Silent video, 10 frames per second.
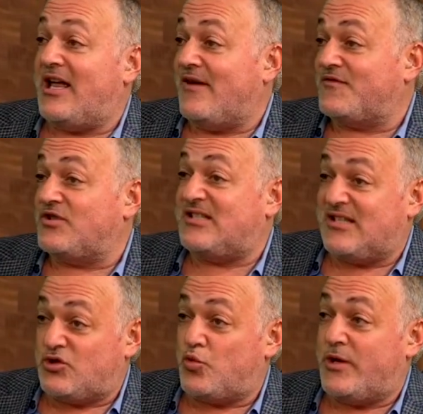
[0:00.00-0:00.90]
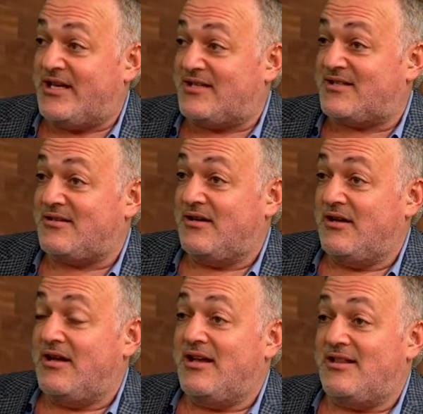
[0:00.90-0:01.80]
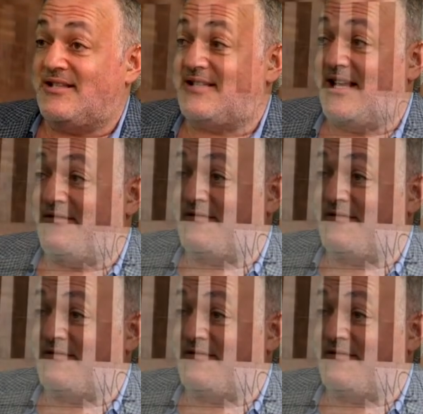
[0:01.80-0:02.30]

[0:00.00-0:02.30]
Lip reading: after 6 weeks in the state